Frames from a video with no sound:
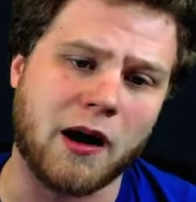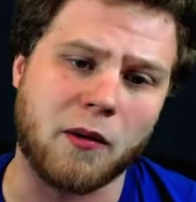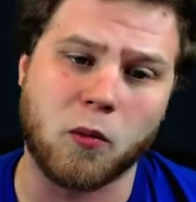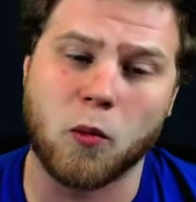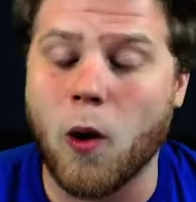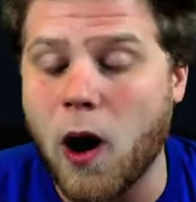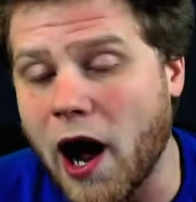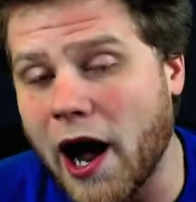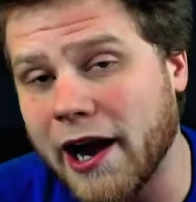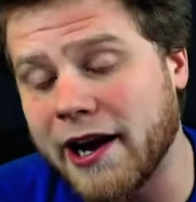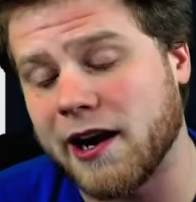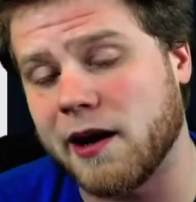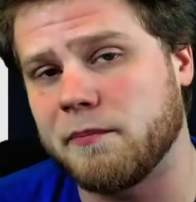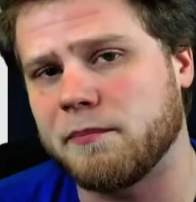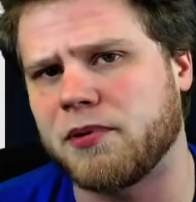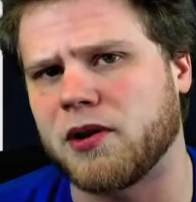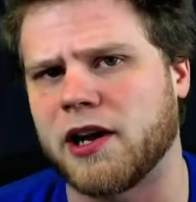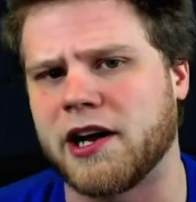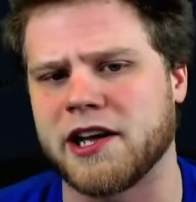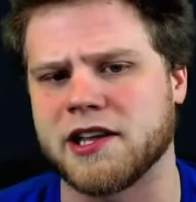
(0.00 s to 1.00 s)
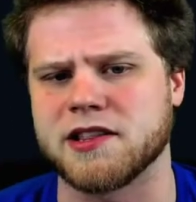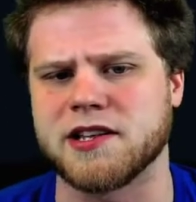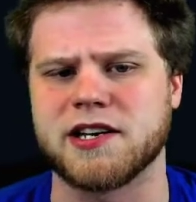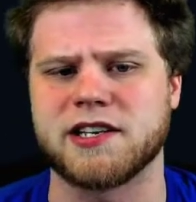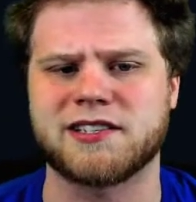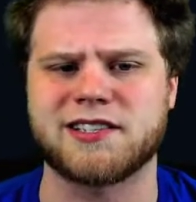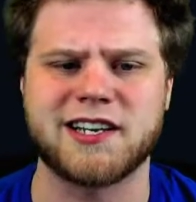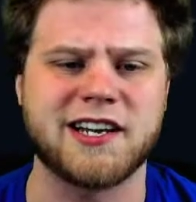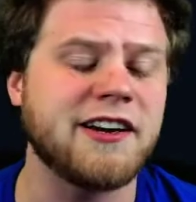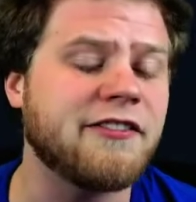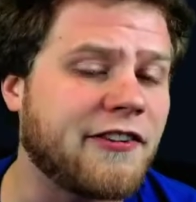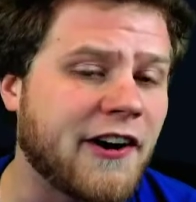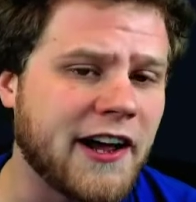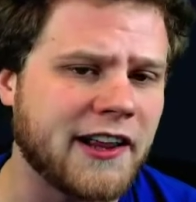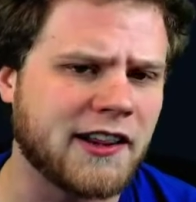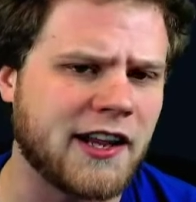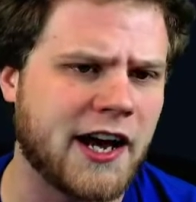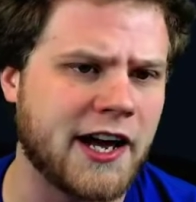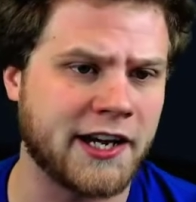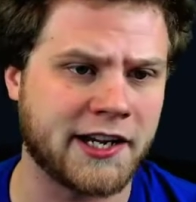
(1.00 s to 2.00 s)
why I'm playing this, if I
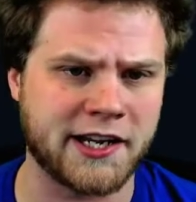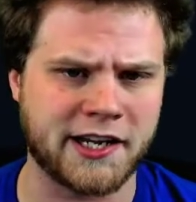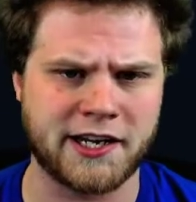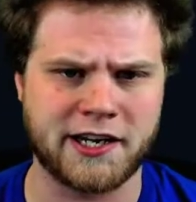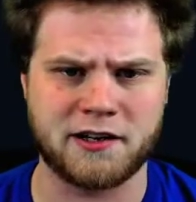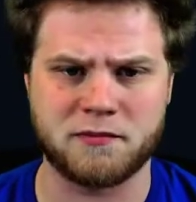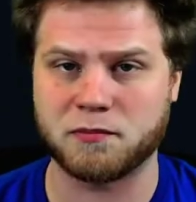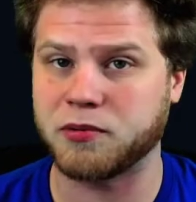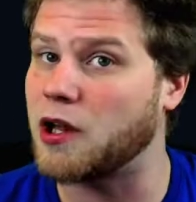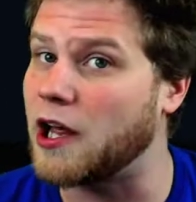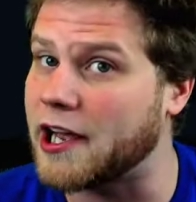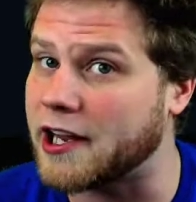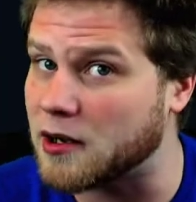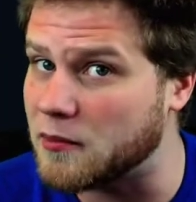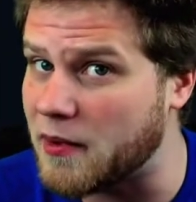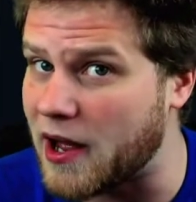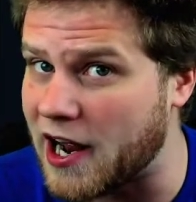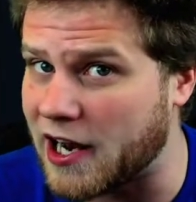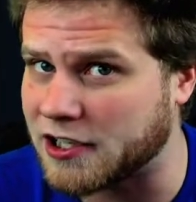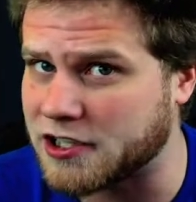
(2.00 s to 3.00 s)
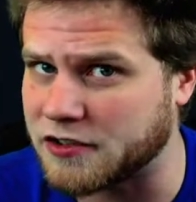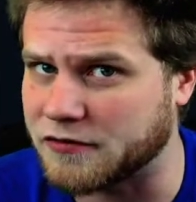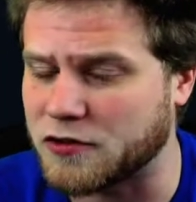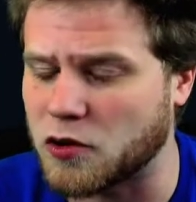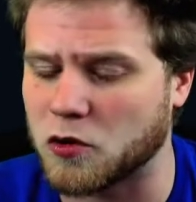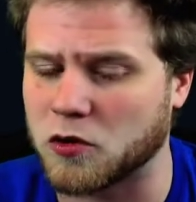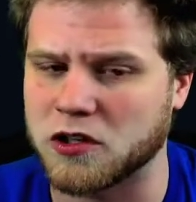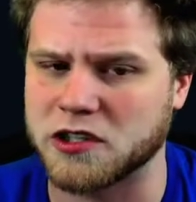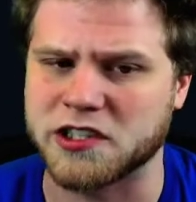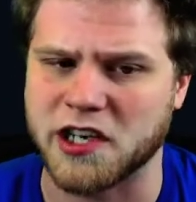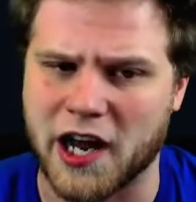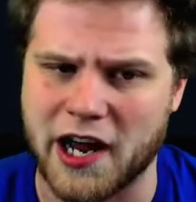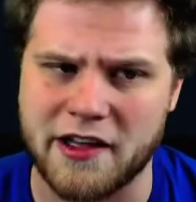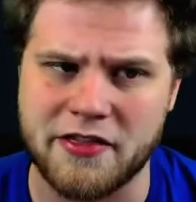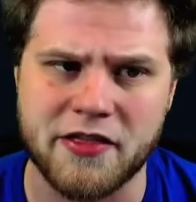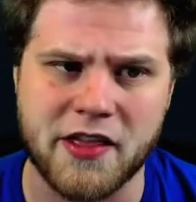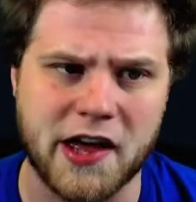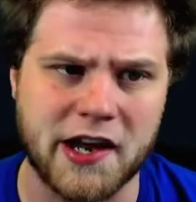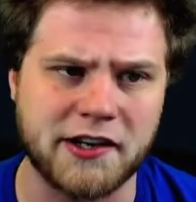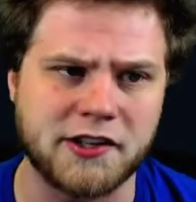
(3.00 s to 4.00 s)
like it, playing a match, of course,
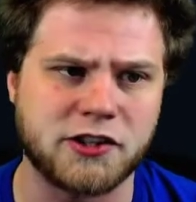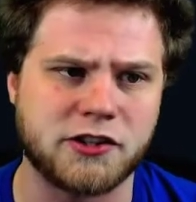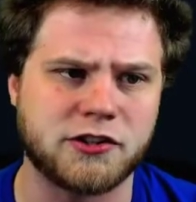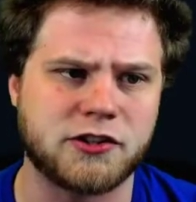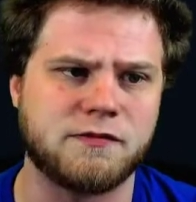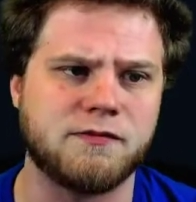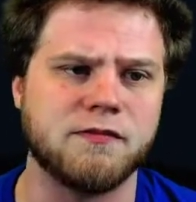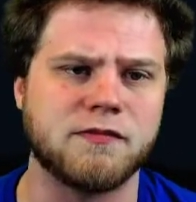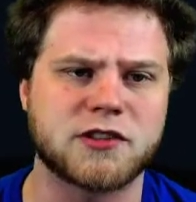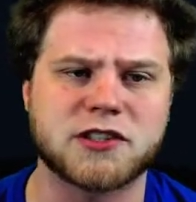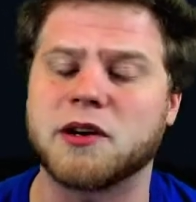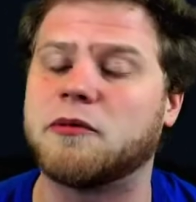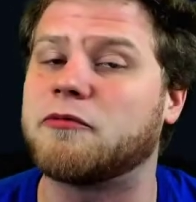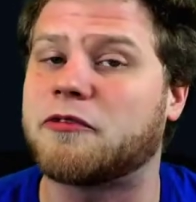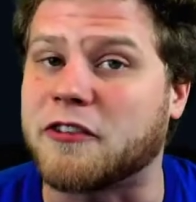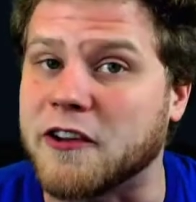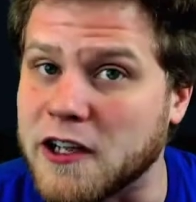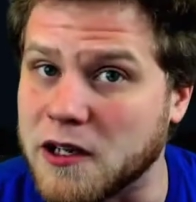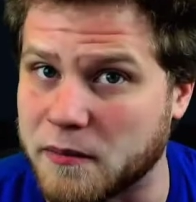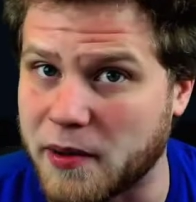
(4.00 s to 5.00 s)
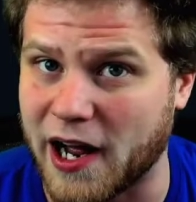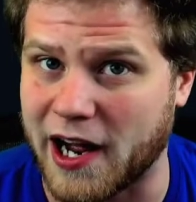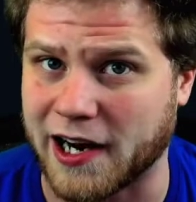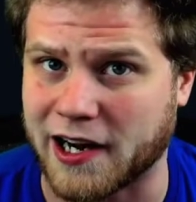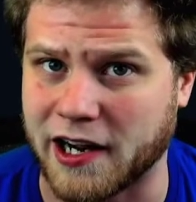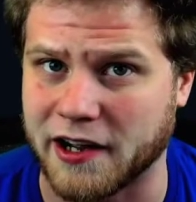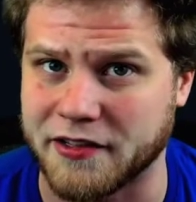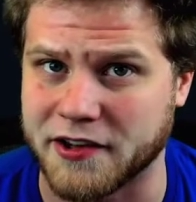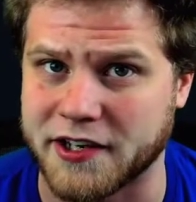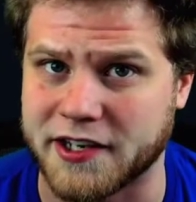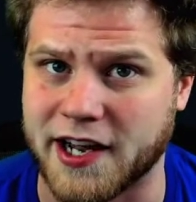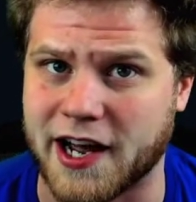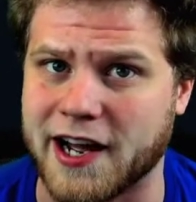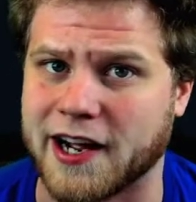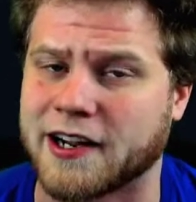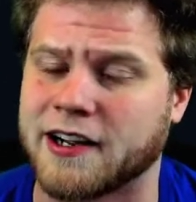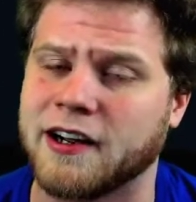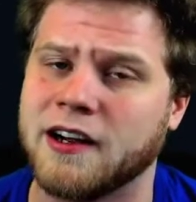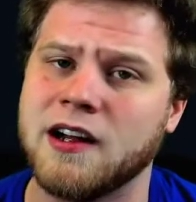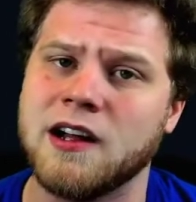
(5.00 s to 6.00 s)
and then some feedback on the
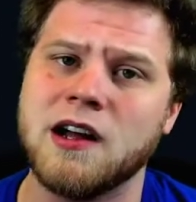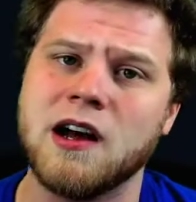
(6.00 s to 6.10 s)
deck